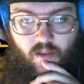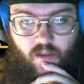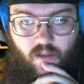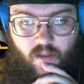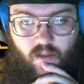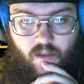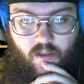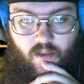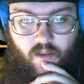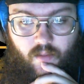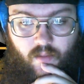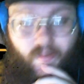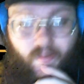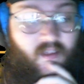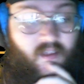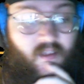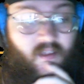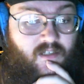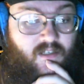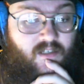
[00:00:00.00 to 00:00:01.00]

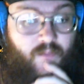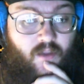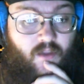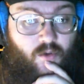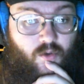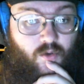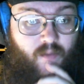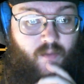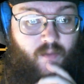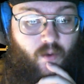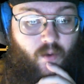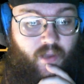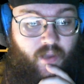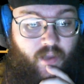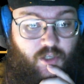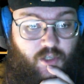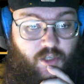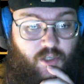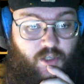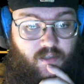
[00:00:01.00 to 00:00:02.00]
this is big news about Rand
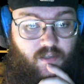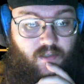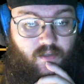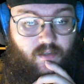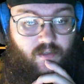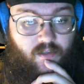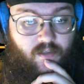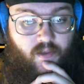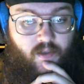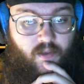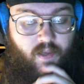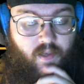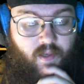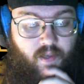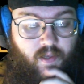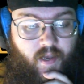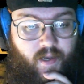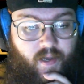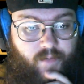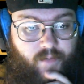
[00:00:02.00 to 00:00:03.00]
Johnson.
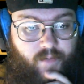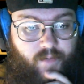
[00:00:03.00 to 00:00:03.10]
If